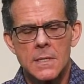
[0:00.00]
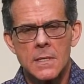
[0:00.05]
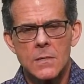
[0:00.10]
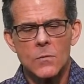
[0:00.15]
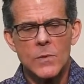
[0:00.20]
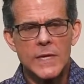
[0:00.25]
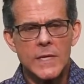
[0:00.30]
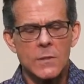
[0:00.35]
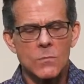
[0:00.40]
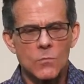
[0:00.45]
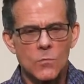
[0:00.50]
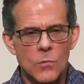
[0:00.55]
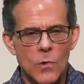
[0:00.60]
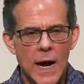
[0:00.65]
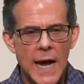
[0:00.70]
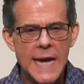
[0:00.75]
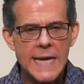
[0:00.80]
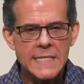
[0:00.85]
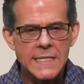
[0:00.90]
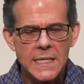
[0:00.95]
We can
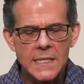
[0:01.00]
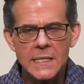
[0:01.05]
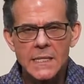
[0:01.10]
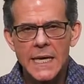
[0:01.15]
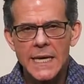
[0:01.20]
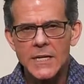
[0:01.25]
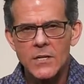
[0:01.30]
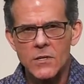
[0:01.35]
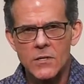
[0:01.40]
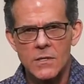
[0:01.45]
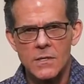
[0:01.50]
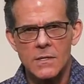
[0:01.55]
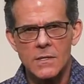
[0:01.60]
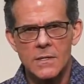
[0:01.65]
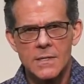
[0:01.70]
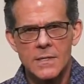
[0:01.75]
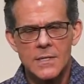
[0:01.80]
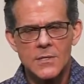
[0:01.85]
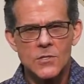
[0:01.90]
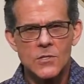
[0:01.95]
write a letter
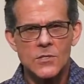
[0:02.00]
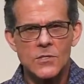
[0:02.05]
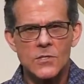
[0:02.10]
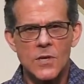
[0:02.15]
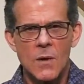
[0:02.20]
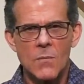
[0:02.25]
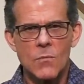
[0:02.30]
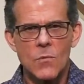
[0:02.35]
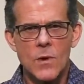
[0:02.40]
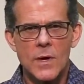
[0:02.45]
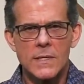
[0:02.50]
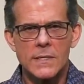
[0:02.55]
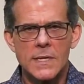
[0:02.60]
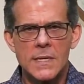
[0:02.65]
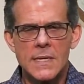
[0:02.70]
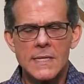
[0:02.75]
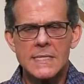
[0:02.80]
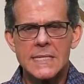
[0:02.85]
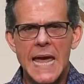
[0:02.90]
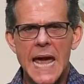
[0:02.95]
to someone,
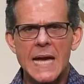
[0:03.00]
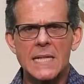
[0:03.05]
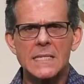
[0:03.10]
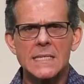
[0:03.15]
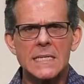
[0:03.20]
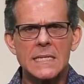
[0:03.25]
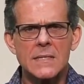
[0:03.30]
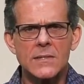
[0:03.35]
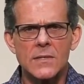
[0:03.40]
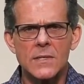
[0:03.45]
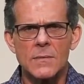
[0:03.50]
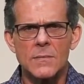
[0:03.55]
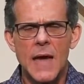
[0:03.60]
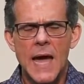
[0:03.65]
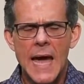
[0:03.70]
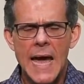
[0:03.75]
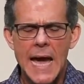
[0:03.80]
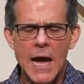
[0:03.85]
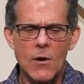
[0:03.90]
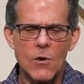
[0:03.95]
telling them
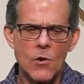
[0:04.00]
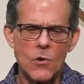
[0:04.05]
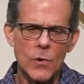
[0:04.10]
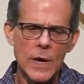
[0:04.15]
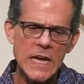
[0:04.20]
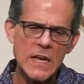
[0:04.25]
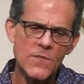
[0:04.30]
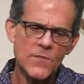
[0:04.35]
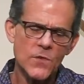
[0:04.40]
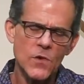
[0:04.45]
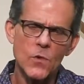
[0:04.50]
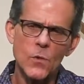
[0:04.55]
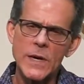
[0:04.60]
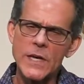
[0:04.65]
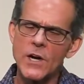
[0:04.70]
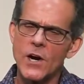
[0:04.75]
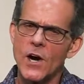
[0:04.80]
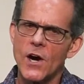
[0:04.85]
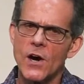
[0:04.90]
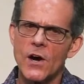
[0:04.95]
how grateful
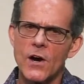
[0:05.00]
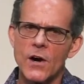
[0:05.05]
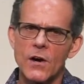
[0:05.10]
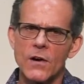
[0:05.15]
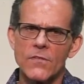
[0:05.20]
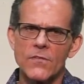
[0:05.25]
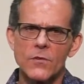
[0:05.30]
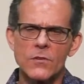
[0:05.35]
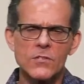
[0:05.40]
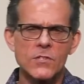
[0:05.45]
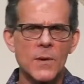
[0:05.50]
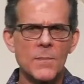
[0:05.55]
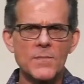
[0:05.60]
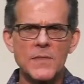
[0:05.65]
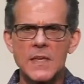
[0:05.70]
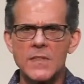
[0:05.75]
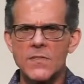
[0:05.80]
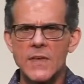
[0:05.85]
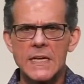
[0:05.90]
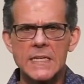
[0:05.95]
we are for
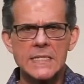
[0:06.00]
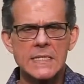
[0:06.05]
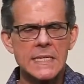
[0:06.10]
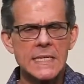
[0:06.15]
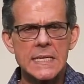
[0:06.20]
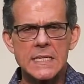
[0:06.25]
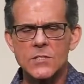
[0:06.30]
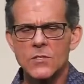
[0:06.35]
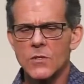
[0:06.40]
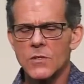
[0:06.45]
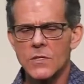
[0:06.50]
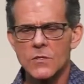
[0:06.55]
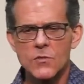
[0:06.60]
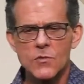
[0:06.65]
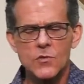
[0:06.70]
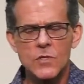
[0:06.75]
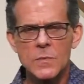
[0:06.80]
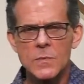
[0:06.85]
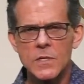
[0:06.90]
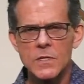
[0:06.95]
something they did to
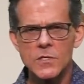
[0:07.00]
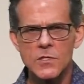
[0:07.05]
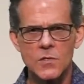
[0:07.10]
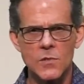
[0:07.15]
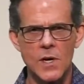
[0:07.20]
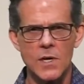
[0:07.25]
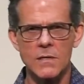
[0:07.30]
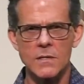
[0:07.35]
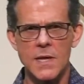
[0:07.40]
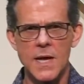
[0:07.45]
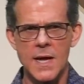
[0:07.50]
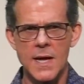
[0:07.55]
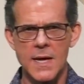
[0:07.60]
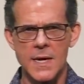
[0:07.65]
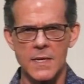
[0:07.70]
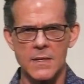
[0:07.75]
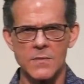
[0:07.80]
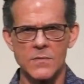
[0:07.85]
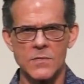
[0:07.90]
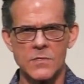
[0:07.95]
contribute to our
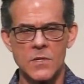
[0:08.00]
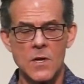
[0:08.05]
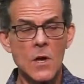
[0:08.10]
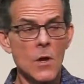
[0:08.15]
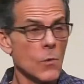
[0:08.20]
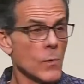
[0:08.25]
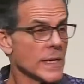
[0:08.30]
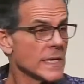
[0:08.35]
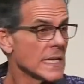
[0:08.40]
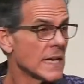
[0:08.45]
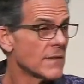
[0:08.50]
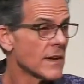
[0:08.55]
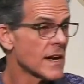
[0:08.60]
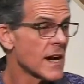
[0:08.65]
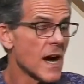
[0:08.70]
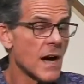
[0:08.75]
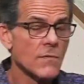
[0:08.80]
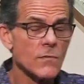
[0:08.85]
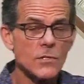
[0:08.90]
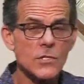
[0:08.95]
lives. We can have a
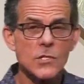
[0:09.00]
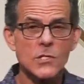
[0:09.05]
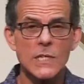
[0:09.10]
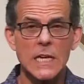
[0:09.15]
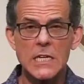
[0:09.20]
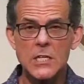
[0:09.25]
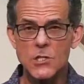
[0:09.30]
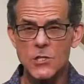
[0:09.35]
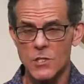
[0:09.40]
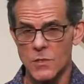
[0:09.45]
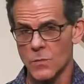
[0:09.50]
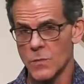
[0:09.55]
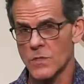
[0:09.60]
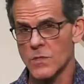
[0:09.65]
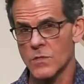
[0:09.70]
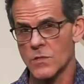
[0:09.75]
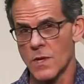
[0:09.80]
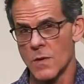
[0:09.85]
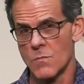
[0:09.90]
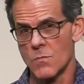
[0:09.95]
conversation with
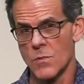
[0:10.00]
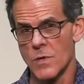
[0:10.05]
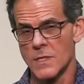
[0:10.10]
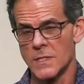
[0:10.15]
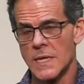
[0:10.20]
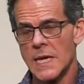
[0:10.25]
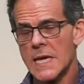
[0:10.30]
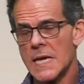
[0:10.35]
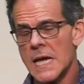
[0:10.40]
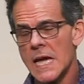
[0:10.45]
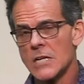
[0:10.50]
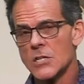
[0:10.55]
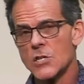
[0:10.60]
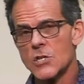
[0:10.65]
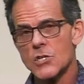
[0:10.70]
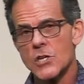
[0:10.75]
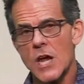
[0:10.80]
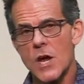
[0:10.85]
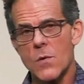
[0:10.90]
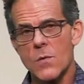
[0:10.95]
someone and
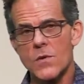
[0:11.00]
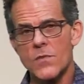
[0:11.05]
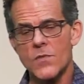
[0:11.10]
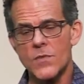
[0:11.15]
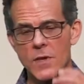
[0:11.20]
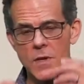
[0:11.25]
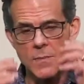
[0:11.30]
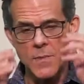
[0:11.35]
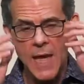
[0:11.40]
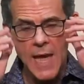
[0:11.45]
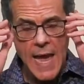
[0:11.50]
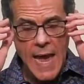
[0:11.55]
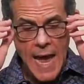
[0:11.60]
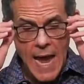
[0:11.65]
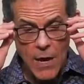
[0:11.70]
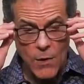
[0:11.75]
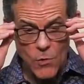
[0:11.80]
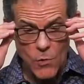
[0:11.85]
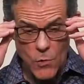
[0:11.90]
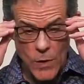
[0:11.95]
share with them
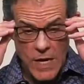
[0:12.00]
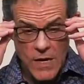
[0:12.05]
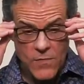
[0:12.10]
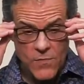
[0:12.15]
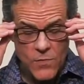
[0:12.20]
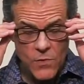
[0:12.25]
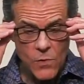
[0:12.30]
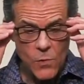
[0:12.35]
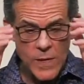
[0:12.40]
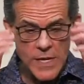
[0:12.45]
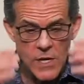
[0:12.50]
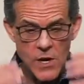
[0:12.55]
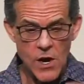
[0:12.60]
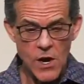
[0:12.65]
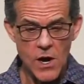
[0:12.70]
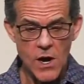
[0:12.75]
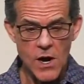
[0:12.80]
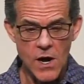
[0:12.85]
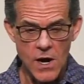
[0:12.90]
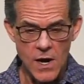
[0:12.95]
how grateful we
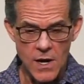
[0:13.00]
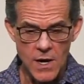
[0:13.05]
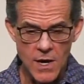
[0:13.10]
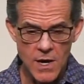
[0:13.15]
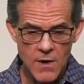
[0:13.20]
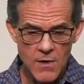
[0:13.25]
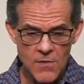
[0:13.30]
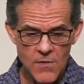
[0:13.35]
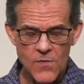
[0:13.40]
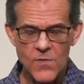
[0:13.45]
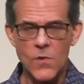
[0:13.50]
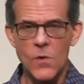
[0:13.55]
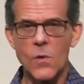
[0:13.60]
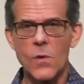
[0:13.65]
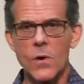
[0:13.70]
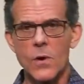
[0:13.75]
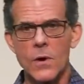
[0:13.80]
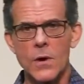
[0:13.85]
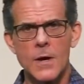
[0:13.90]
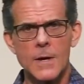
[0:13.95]
are
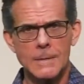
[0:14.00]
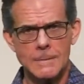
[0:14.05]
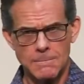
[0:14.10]
for